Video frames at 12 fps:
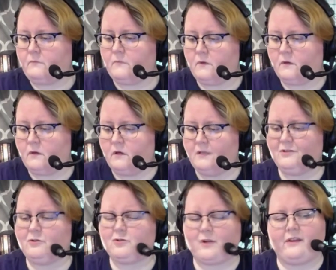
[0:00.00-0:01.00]
Let's go
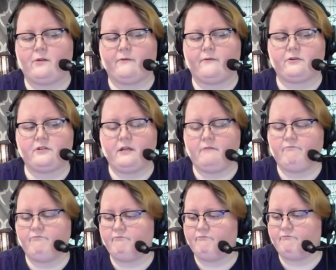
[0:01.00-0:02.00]
try the university.
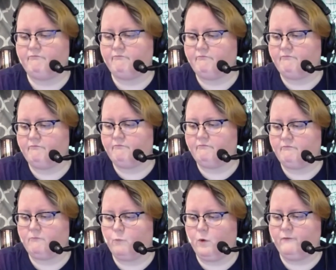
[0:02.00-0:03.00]

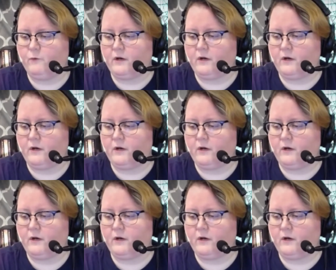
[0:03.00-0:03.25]
149.